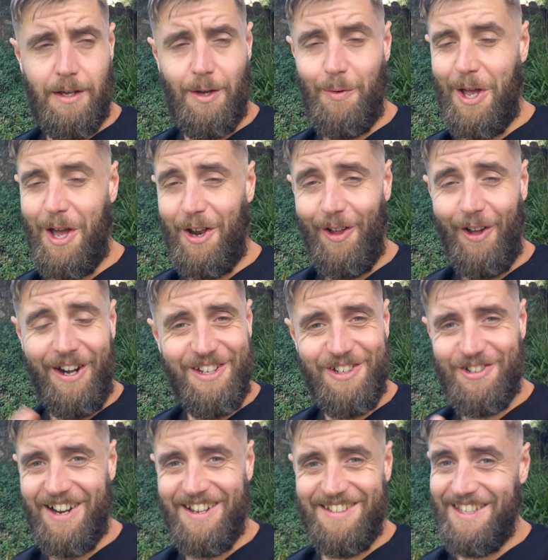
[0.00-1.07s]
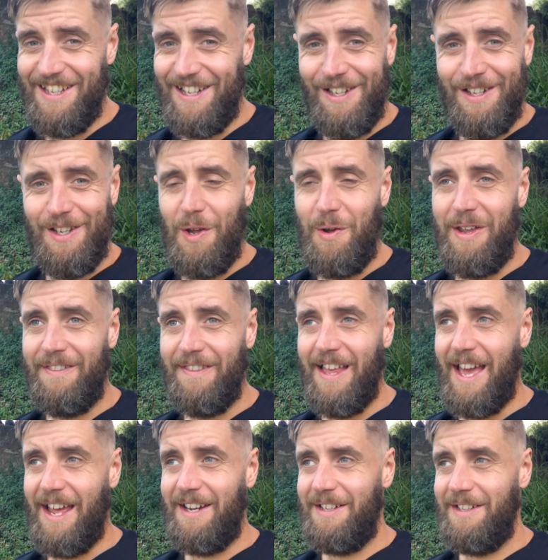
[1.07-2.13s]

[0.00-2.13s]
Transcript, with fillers: we are not interested in doing that.